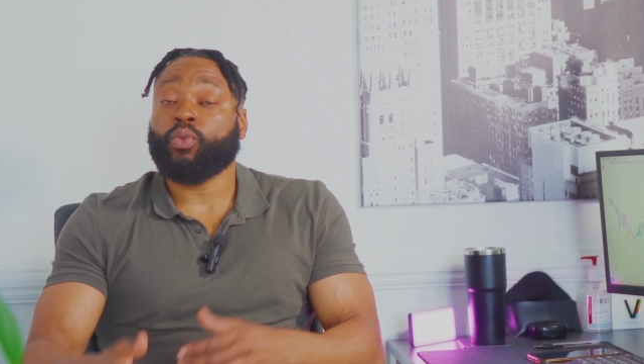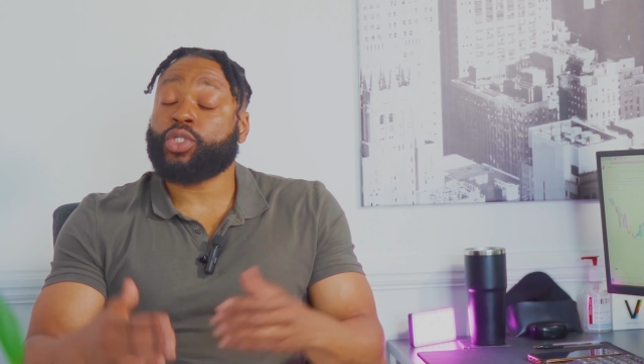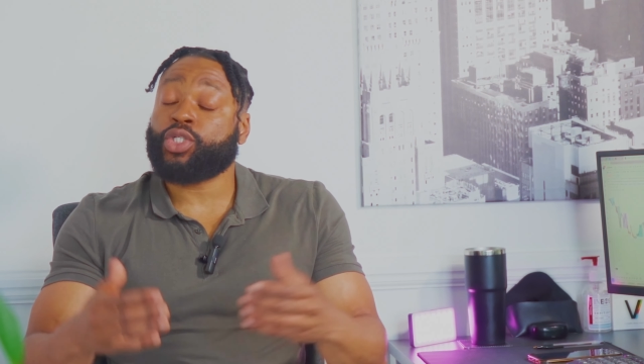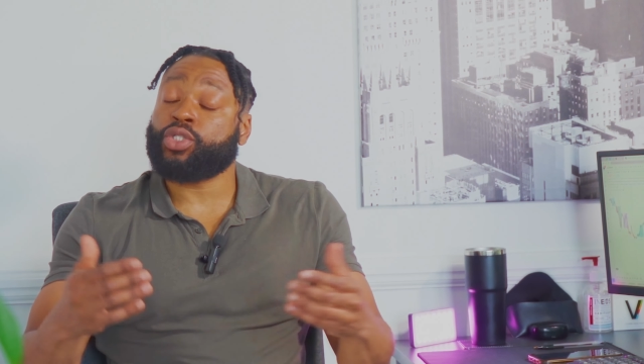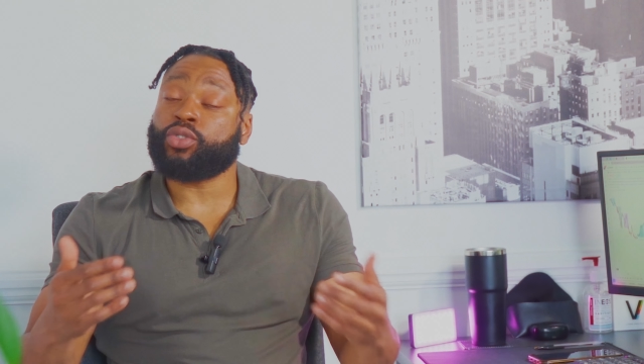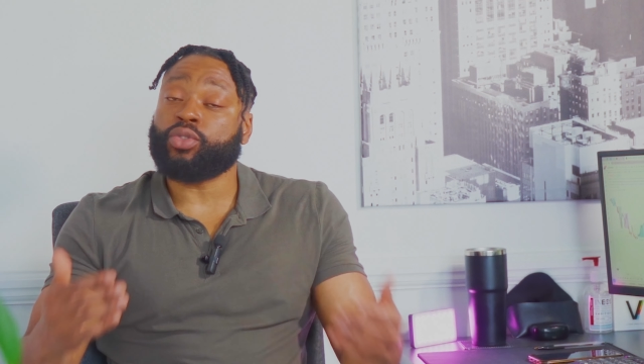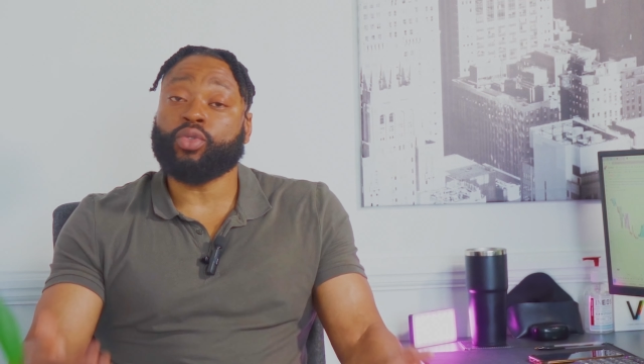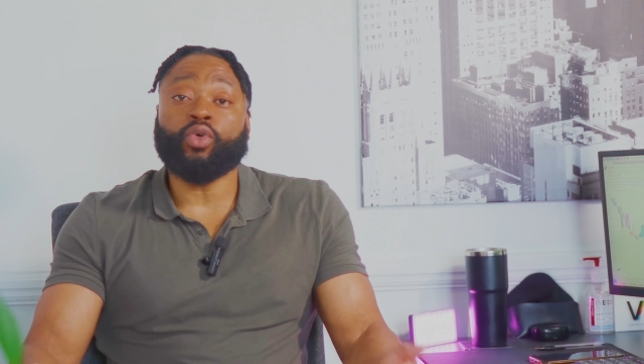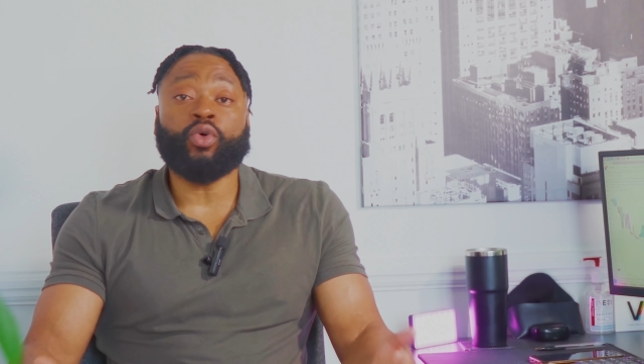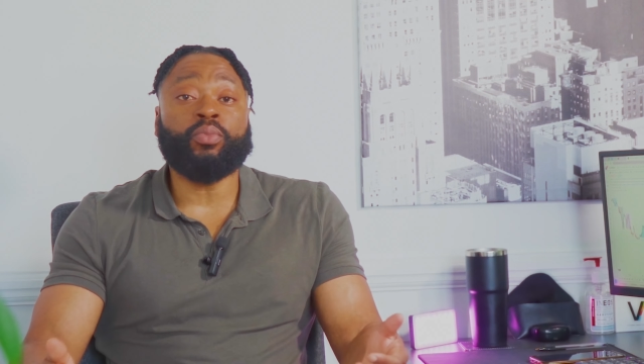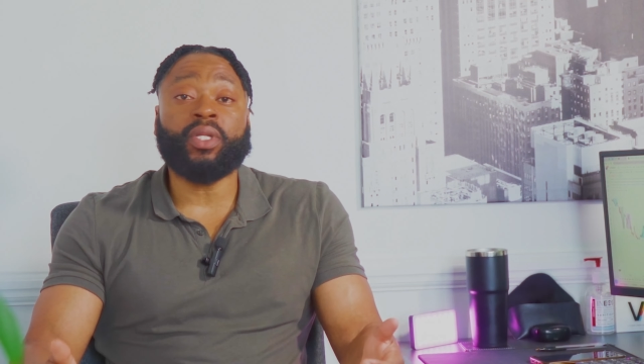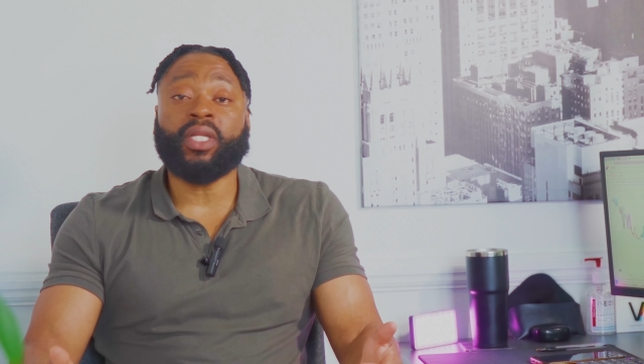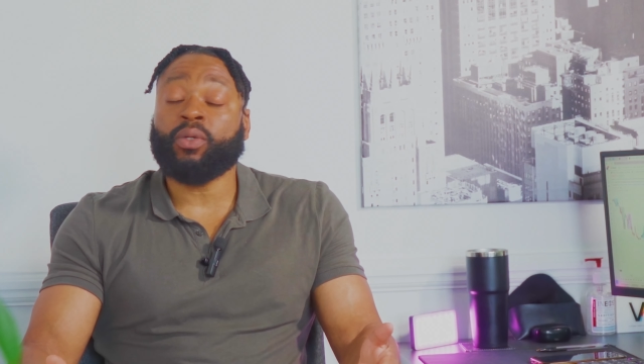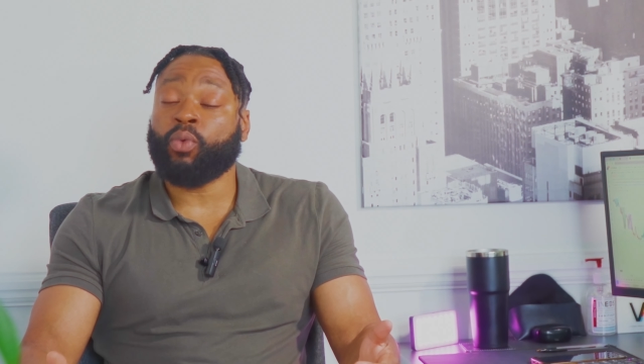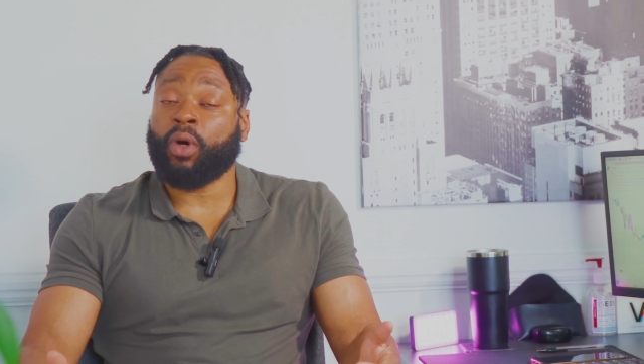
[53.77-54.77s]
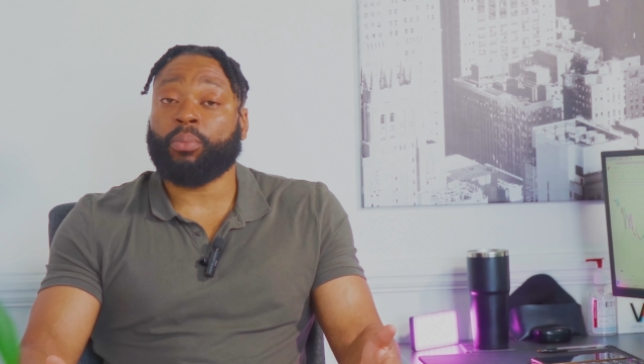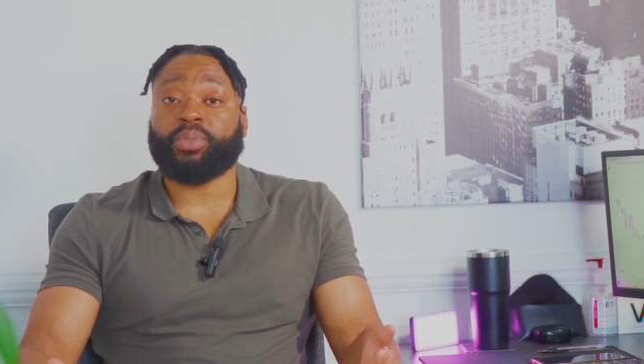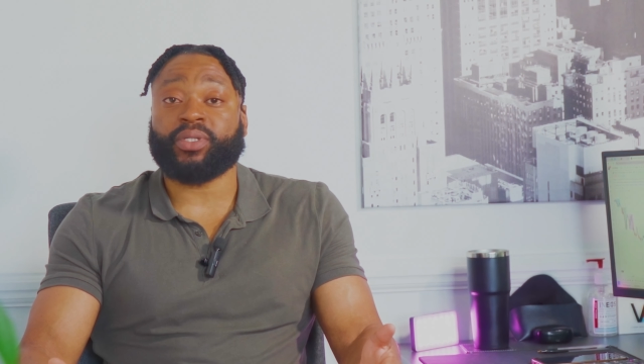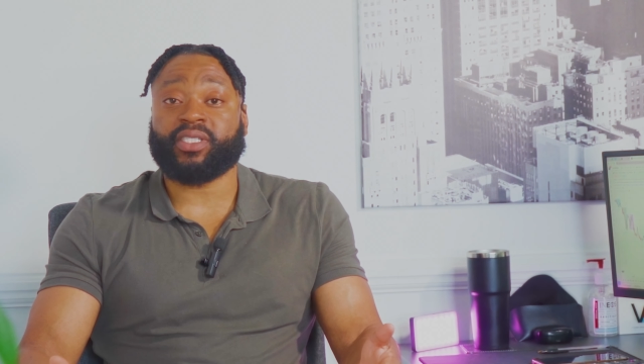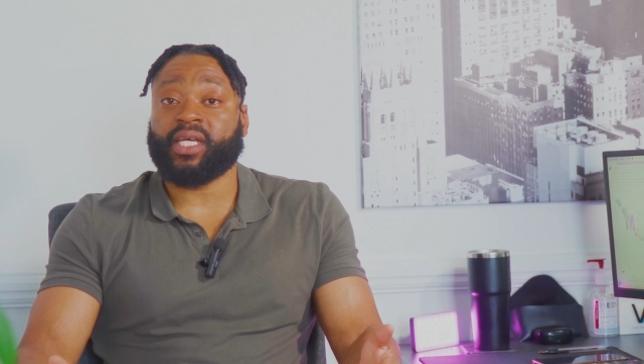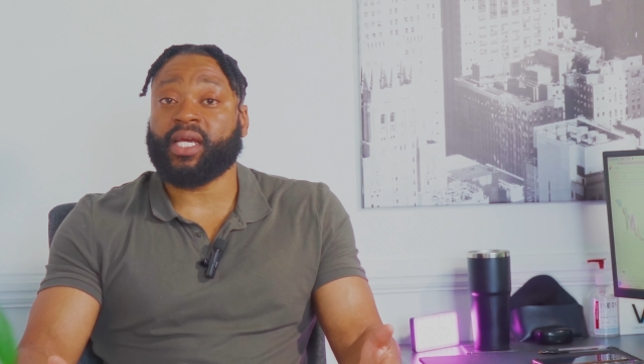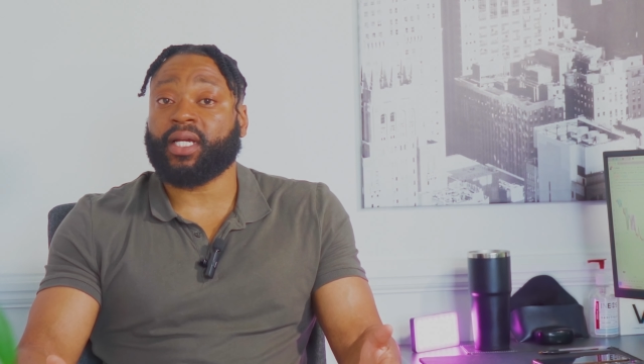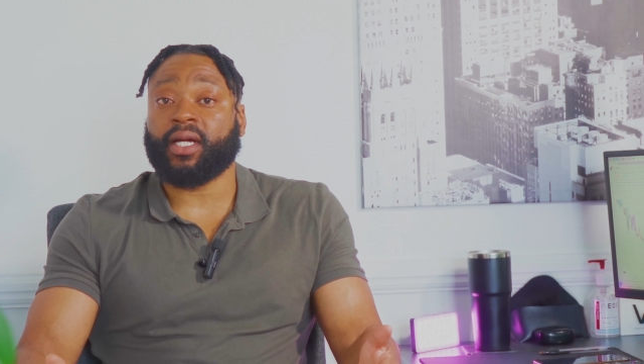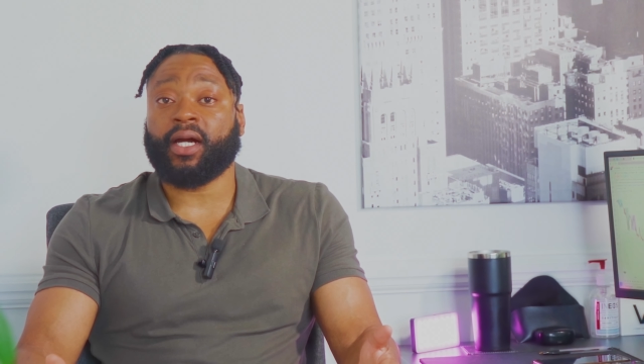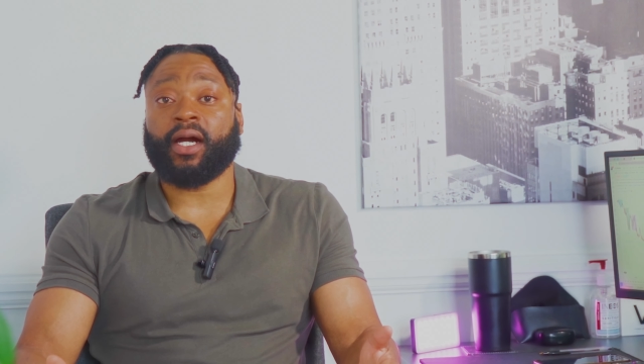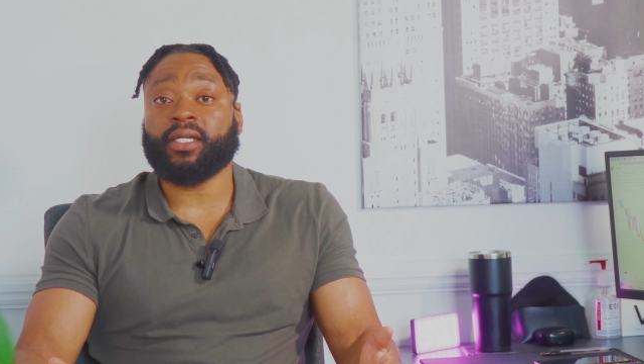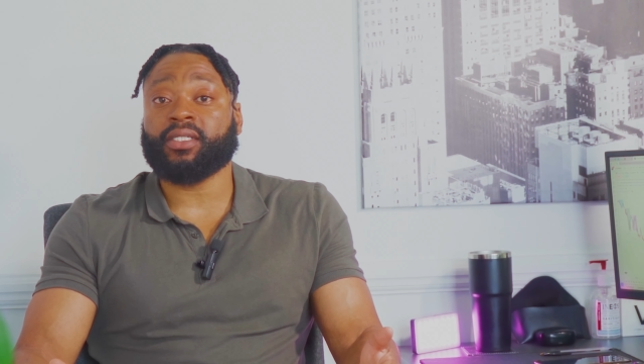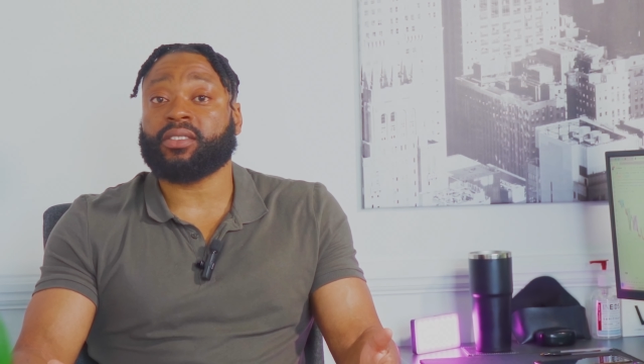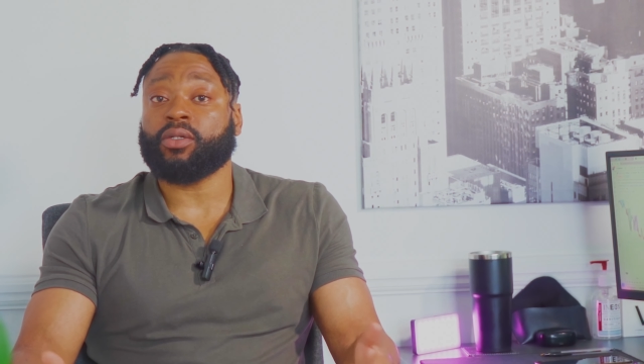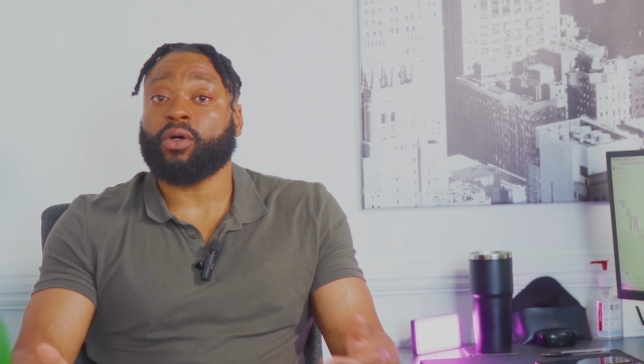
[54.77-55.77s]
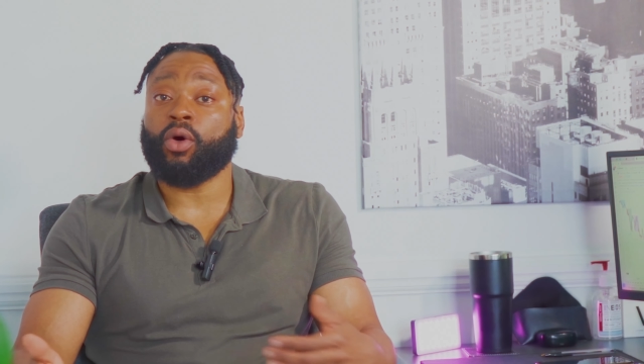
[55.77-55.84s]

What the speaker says: which is normally 1%, guys,